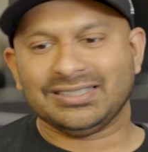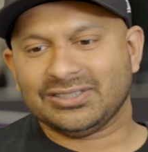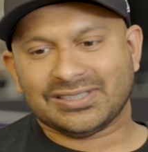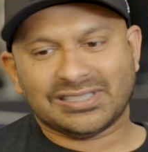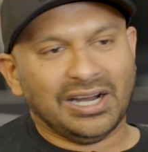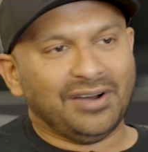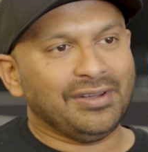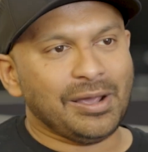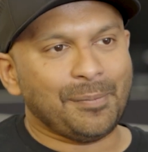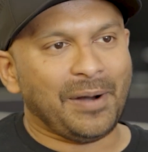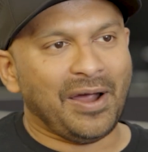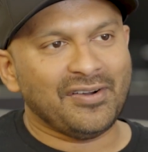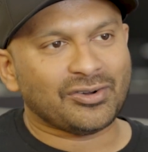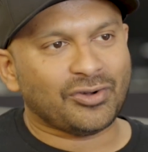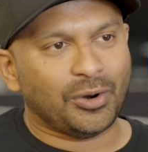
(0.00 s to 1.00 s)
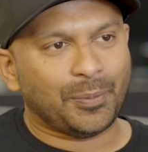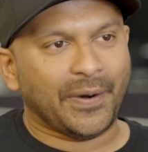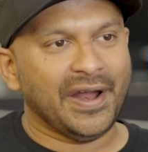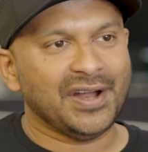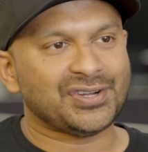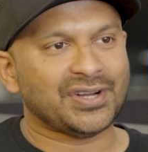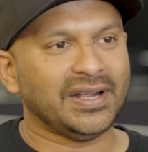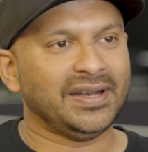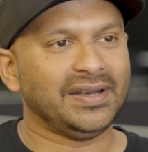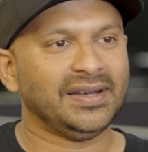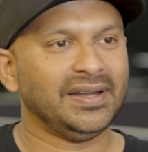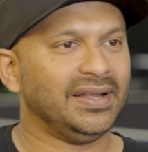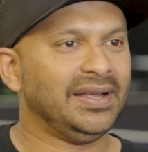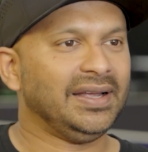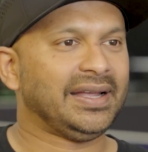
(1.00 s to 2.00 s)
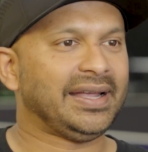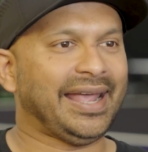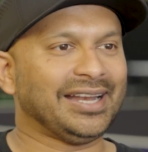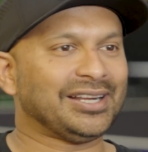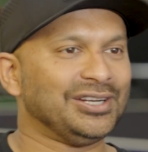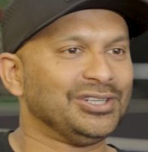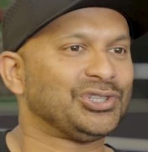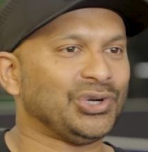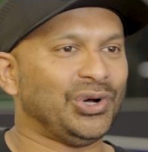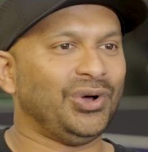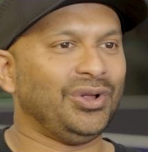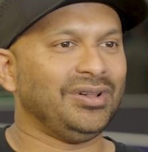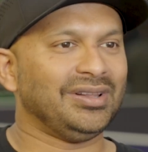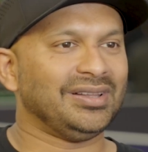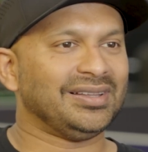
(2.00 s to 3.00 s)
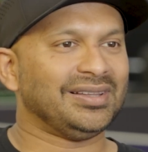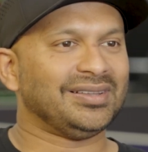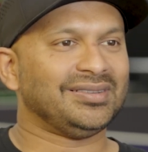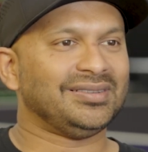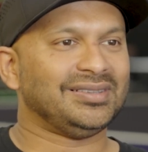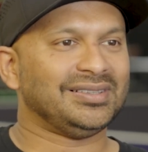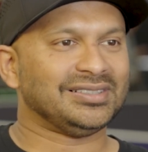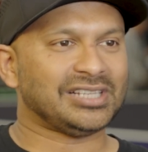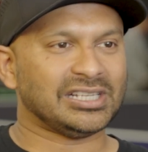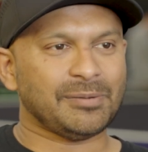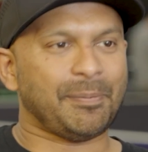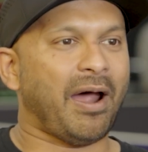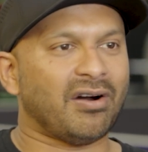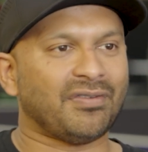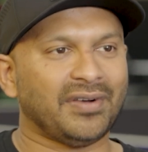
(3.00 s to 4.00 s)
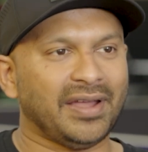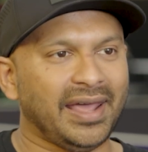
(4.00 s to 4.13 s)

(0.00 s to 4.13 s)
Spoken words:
serving a private corporation can control such a powerful